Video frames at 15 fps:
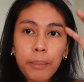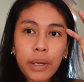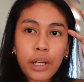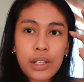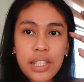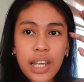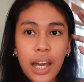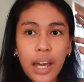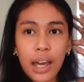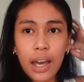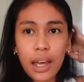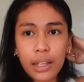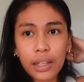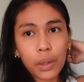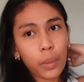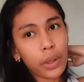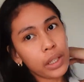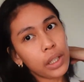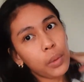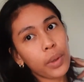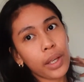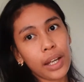Because the one
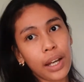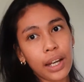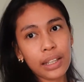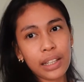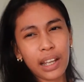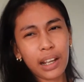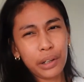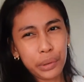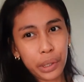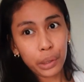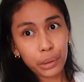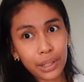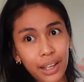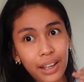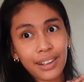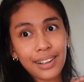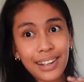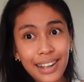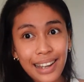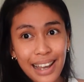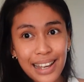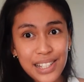that we got like around like
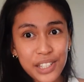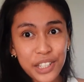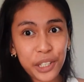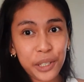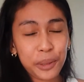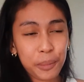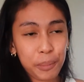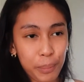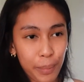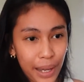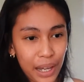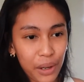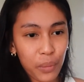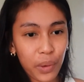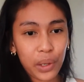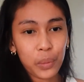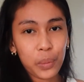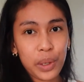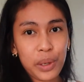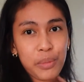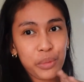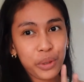last year pa when
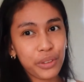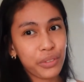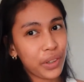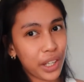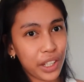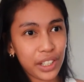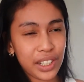we moved here,